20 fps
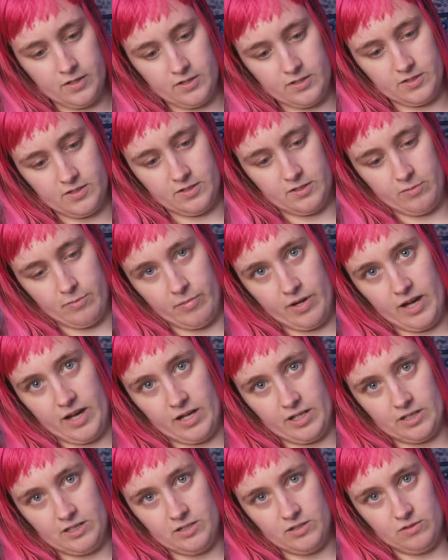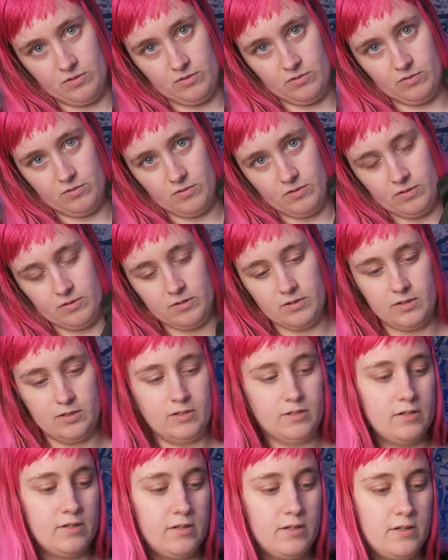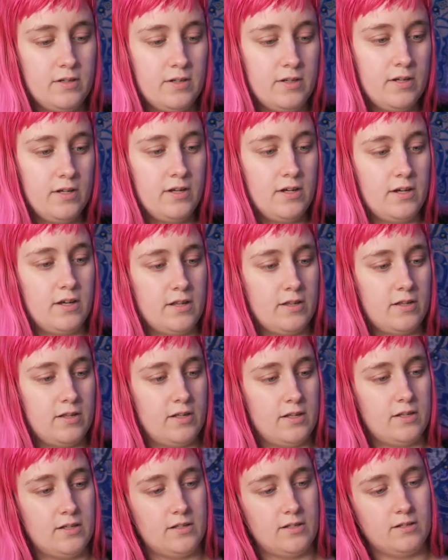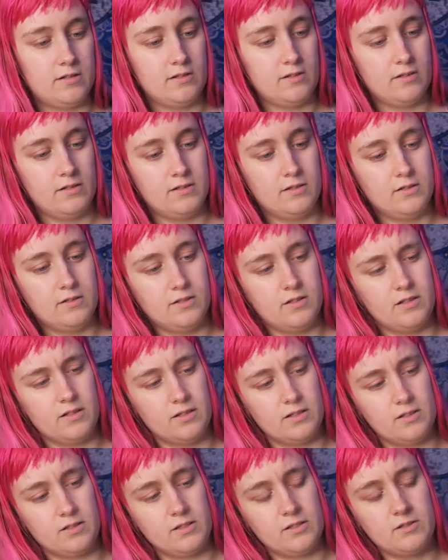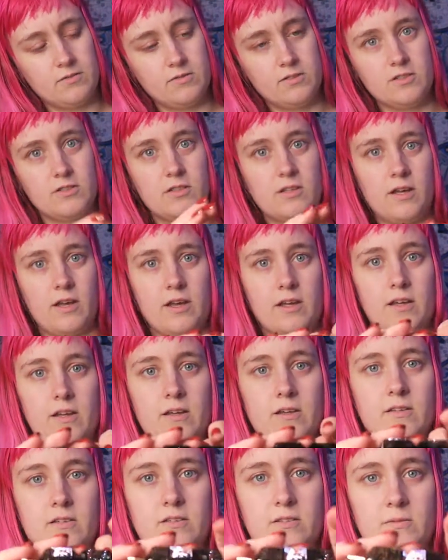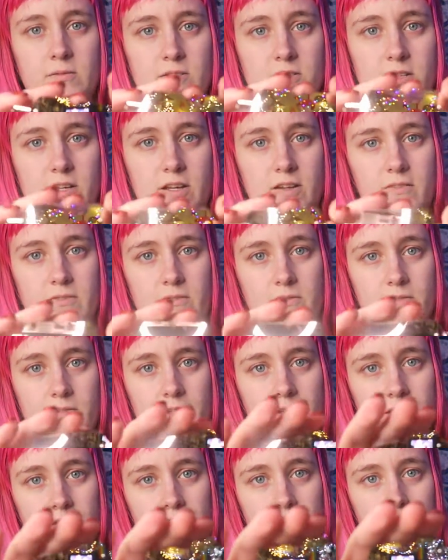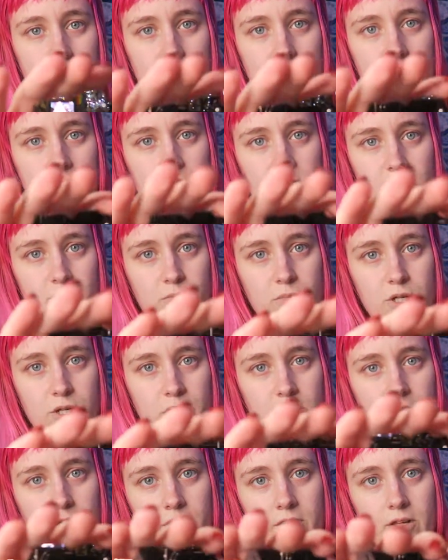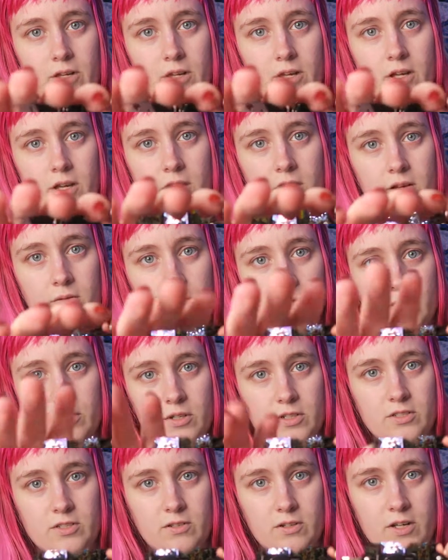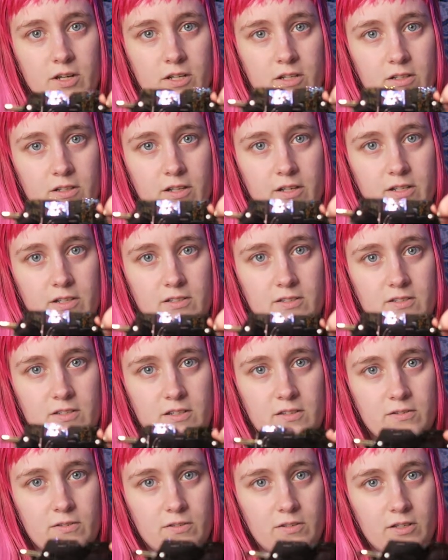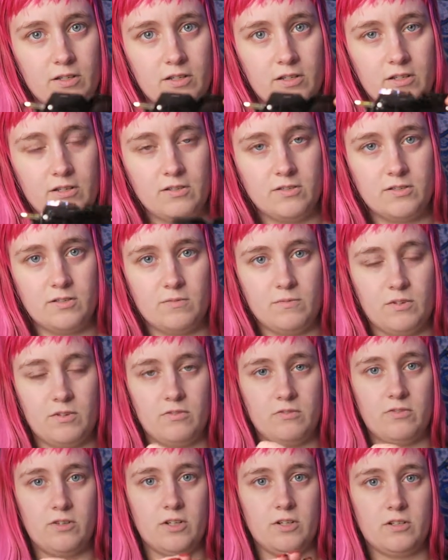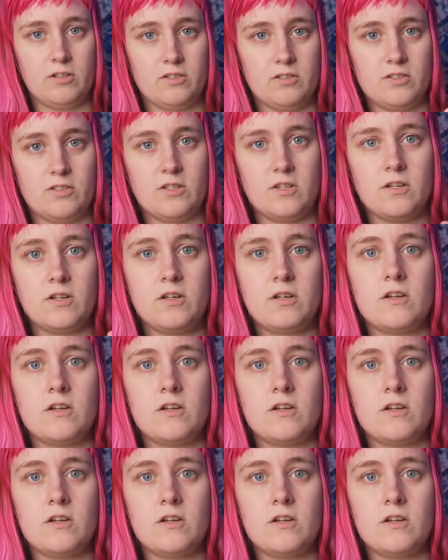It's on the back too. And then these are just like supposed to have like, okay, these are mirrored, but they're also kind of like see-through, like you can see my fingers.